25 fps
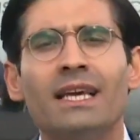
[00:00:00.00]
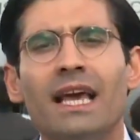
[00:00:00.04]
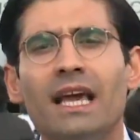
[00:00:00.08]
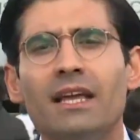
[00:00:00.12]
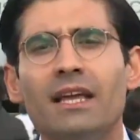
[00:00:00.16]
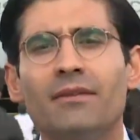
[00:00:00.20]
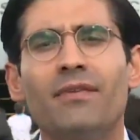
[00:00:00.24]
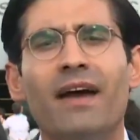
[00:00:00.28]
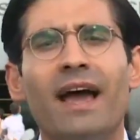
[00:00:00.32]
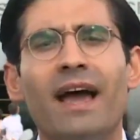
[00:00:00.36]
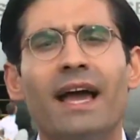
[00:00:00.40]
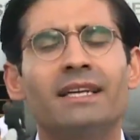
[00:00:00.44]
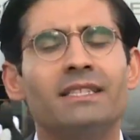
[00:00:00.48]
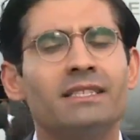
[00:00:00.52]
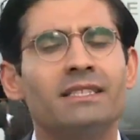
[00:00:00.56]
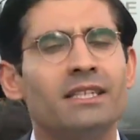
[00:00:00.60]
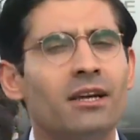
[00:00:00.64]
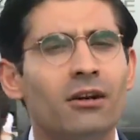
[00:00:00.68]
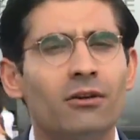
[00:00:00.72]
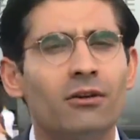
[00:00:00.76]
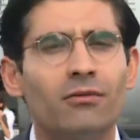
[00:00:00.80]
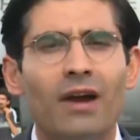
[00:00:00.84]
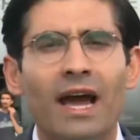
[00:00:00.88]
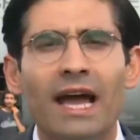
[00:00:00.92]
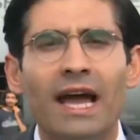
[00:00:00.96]
In fact,
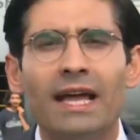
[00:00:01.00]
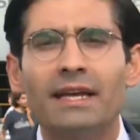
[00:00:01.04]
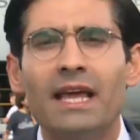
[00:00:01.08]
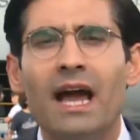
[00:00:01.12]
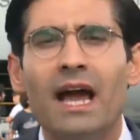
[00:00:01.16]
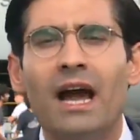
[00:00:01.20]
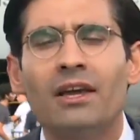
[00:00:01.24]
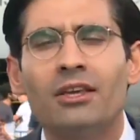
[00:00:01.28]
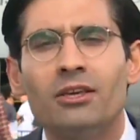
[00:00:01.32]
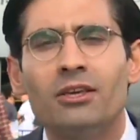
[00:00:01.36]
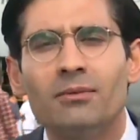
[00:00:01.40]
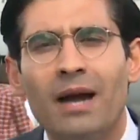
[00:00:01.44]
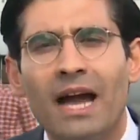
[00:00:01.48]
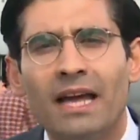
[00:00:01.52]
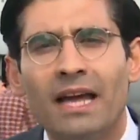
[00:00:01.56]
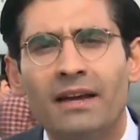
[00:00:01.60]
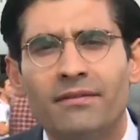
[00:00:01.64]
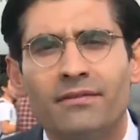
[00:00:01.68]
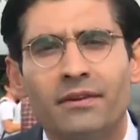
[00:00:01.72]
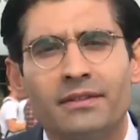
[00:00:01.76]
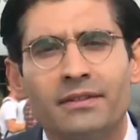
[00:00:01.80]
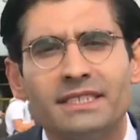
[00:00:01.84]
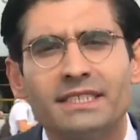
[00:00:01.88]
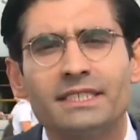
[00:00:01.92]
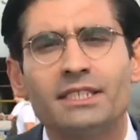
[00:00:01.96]
right now you might
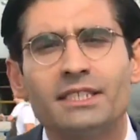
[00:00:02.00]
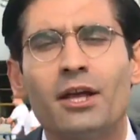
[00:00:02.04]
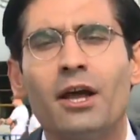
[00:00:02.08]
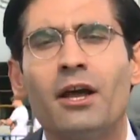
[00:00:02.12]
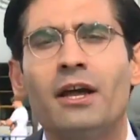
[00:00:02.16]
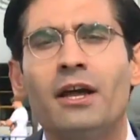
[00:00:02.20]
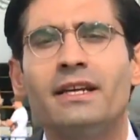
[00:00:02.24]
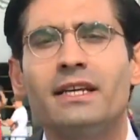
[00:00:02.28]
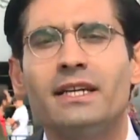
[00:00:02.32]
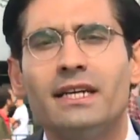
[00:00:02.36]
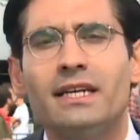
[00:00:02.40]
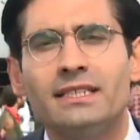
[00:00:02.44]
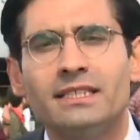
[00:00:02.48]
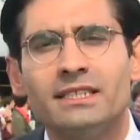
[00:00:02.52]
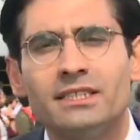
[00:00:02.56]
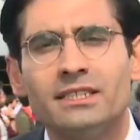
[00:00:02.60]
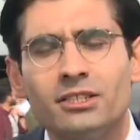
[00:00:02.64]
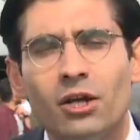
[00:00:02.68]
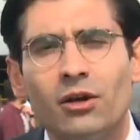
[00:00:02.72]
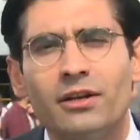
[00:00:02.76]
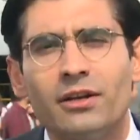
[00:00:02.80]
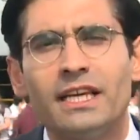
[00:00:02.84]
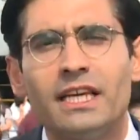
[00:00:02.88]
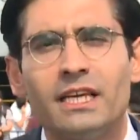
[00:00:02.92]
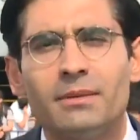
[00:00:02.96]
have just heard a
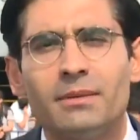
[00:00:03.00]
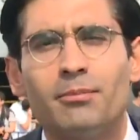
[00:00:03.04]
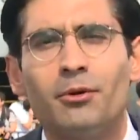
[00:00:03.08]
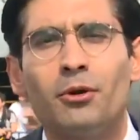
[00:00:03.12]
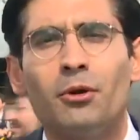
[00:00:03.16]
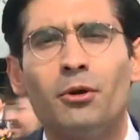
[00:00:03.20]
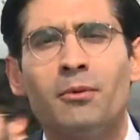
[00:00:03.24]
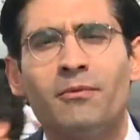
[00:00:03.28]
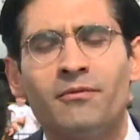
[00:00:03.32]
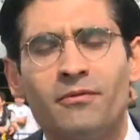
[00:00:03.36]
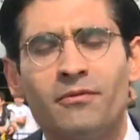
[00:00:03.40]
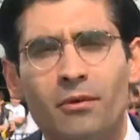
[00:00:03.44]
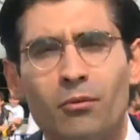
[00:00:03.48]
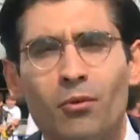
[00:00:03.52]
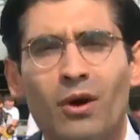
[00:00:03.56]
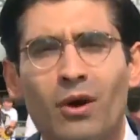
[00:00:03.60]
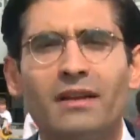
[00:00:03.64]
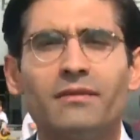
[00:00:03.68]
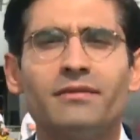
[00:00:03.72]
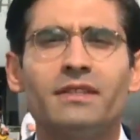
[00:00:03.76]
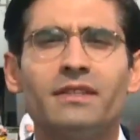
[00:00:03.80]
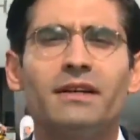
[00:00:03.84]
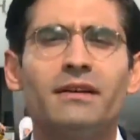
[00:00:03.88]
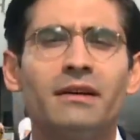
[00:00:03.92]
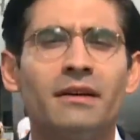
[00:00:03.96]
sonic boom from one
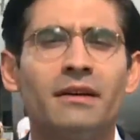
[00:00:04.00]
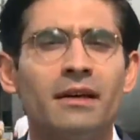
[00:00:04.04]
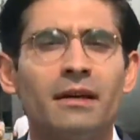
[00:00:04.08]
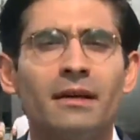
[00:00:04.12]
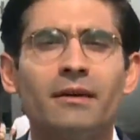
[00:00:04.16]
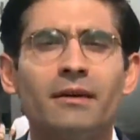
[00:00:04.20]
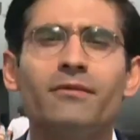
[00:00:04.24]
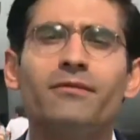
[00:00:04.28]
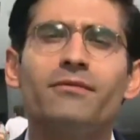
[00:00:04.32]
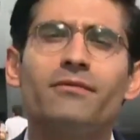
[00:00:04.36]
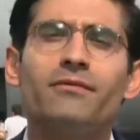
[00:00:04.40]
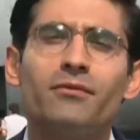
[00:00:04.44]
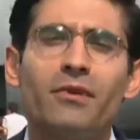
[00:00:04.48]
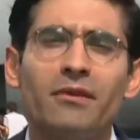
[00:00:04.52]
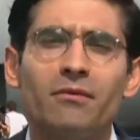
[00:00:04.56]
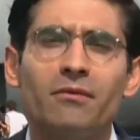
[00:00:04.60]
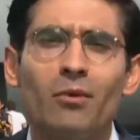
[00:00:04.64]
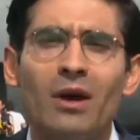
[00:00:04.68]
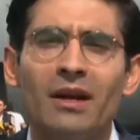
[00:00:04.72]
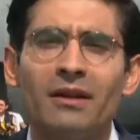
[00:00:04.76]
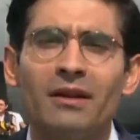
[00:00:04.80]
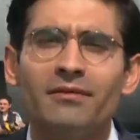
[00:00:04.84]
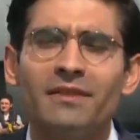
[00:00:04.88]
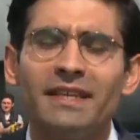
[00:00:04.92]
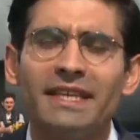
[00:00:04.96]
of the from
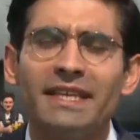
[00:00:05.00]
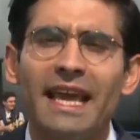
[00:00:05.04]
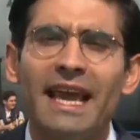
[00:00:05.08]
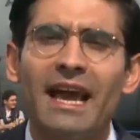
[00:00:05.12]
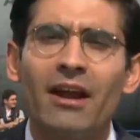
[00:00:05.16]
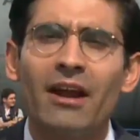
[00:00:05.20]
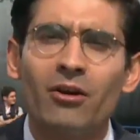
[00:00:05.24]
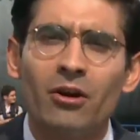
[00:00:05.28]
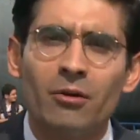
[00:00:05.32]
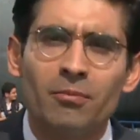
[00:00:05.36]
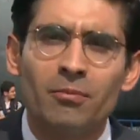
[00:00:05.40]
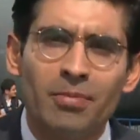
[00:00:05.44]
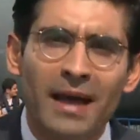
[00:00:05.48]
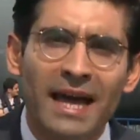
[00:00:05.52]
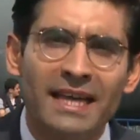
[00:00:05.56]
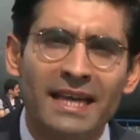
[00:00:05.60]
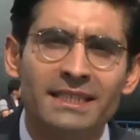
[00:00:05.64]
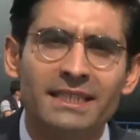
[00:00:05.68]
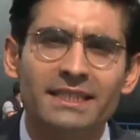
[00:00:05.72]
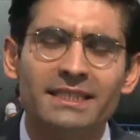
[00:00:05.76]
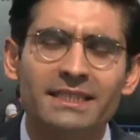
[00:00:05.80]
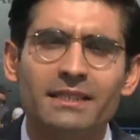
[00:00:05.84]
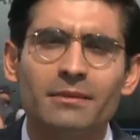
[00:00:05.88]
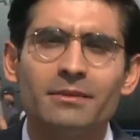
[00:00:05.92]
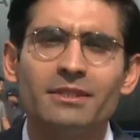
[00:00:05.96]
one of the
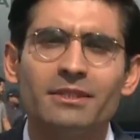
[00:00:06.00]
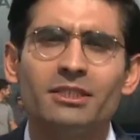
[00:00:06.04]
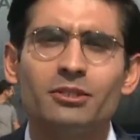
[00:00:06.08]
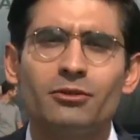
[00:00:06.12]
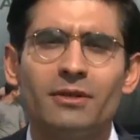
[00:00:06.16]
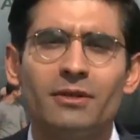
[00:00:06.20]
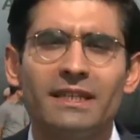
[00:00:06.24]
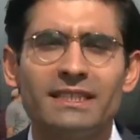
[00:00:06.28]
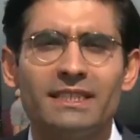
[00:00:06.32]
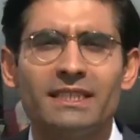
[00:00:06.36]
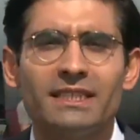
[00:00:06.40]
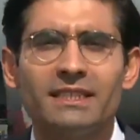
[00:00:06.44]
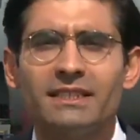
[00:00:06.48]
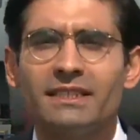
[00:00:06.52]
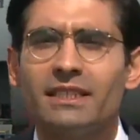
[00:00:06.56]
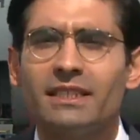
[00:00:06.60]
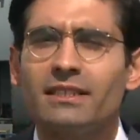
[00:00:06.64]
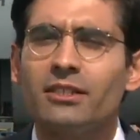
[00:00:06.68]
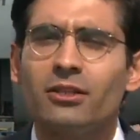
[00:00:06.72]
aerobatic demonstrations that are